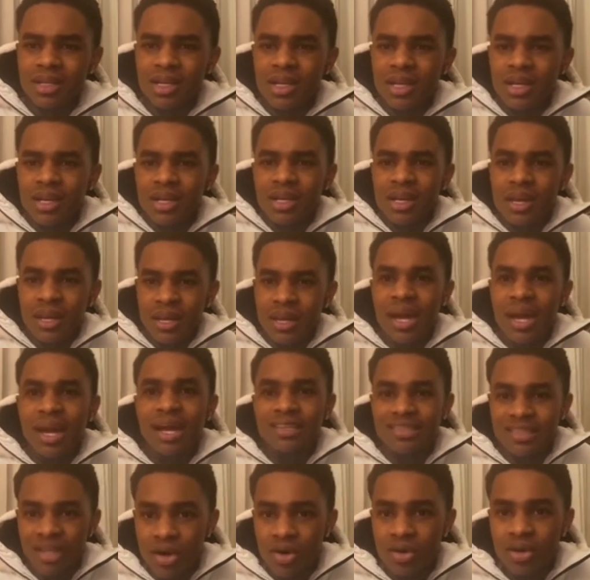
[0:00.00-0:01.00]
Like, I
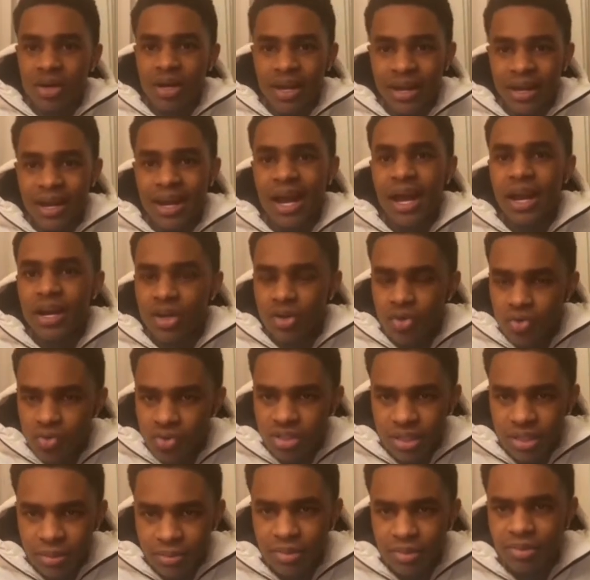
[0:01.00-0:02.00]
told, like, I knew
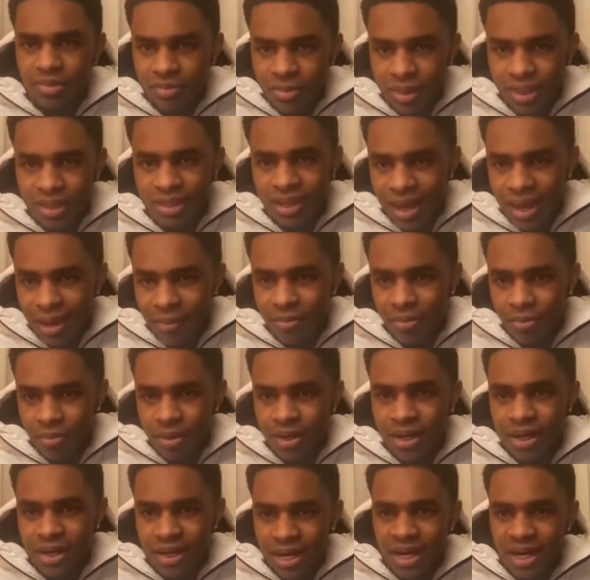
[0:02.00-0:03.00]
something was about to happen when I
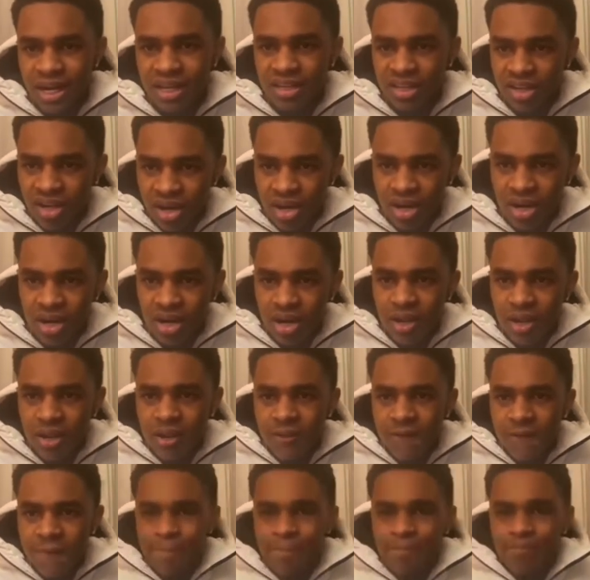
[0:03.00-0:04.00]
got out the car.
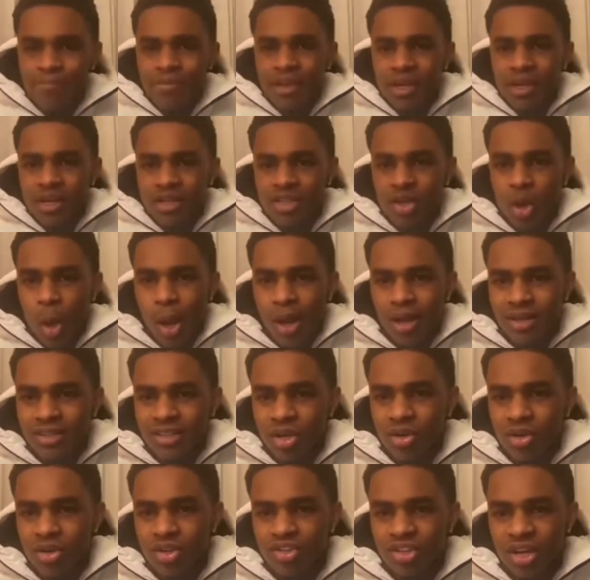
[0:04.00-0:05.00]
So I
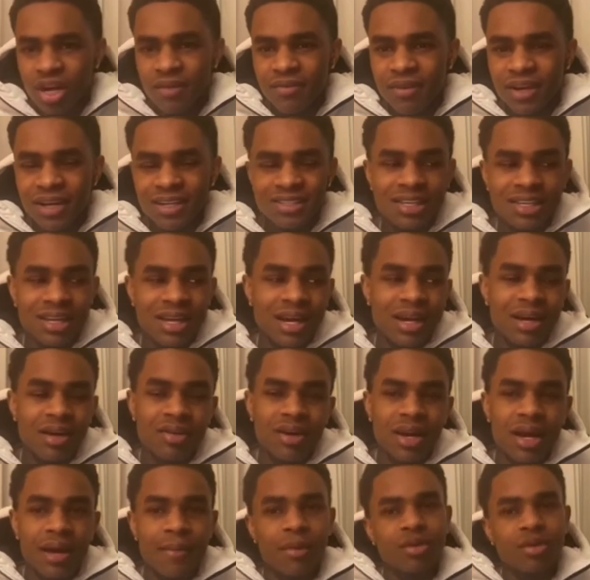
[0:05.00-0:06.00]
told the driver, I said, I ain't gonna
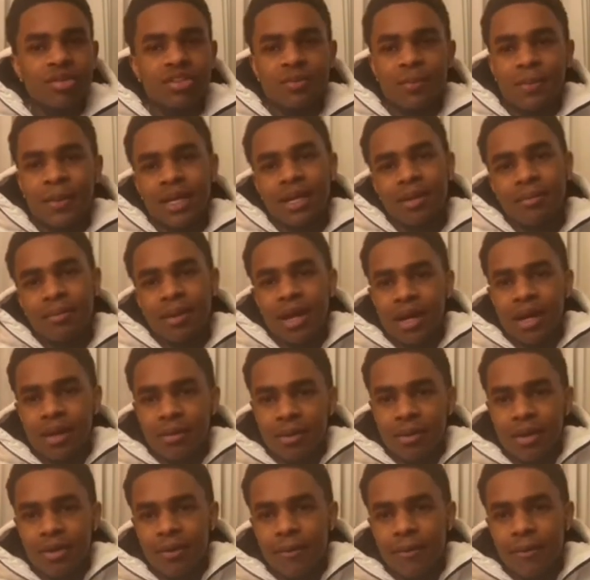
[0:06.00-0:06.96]
lie, bro. Spin a block, bro.